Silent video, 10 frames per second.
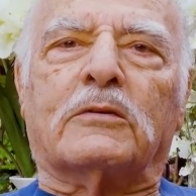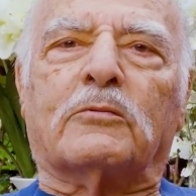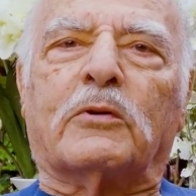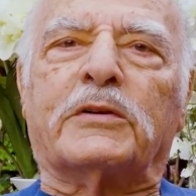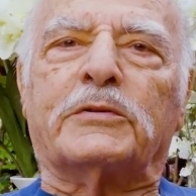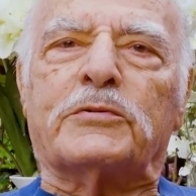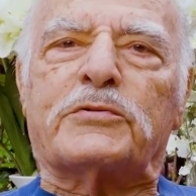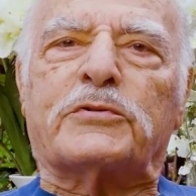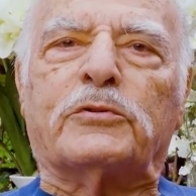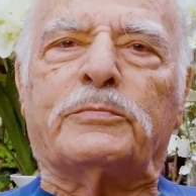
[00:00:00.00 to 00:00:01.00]
where
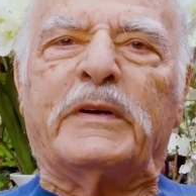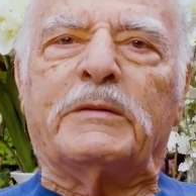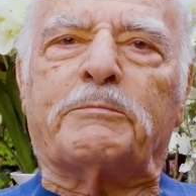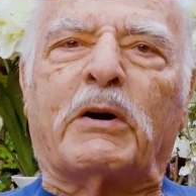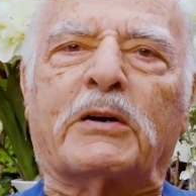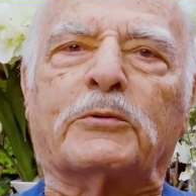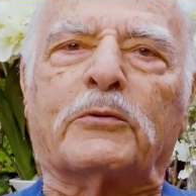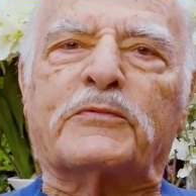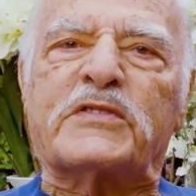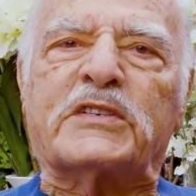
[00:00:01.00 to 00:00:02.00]
used to be part
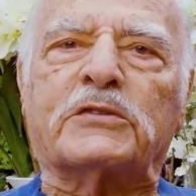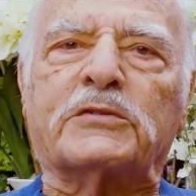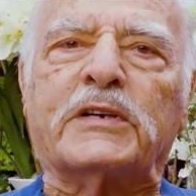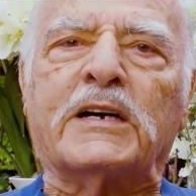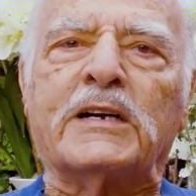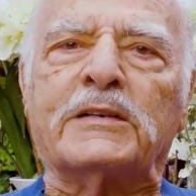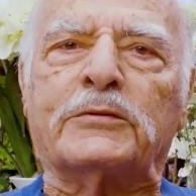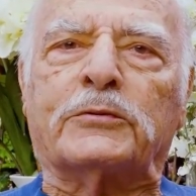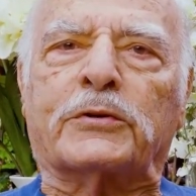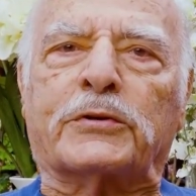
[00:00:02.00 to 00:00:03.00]
of Syria
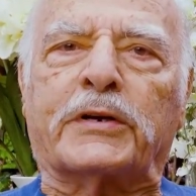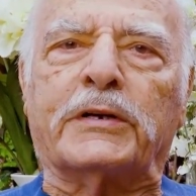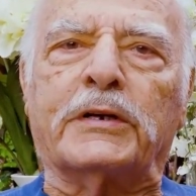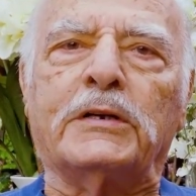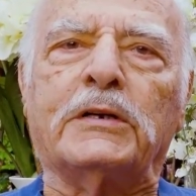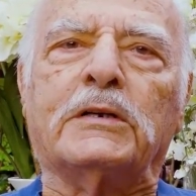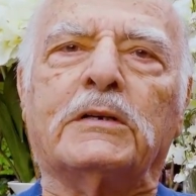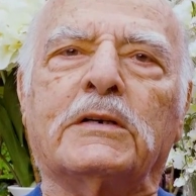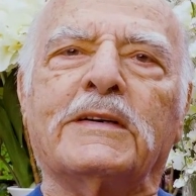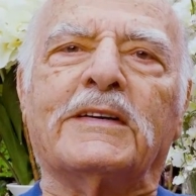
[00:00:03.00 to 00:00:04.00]
and Turkey
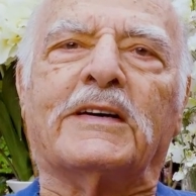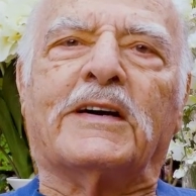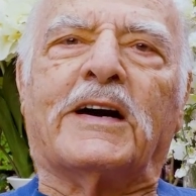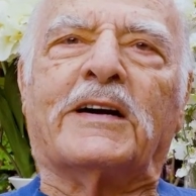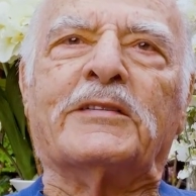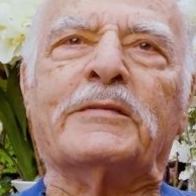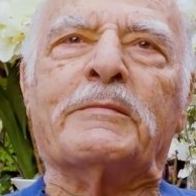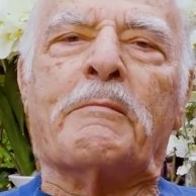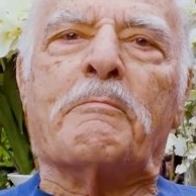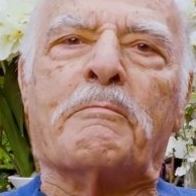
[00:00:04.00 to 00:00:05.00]
on
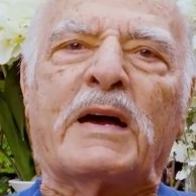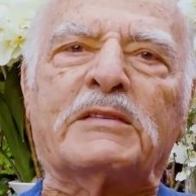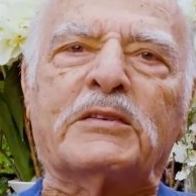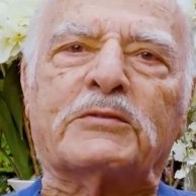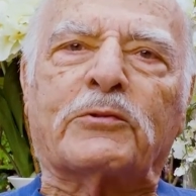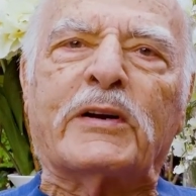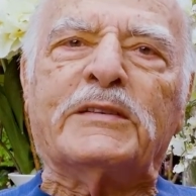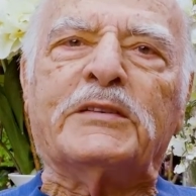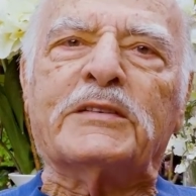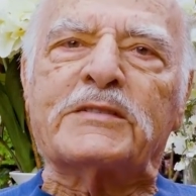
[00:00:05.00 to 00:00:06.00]
the
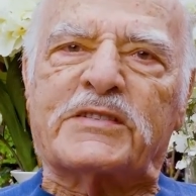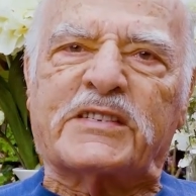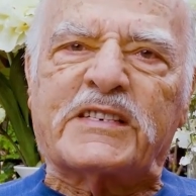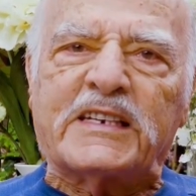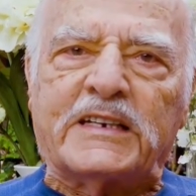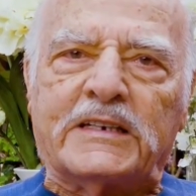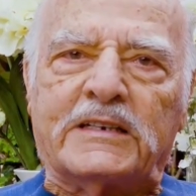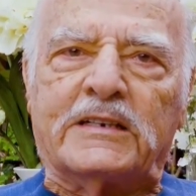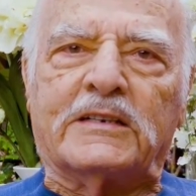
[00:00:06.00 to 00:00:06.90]
Mediterranean Sea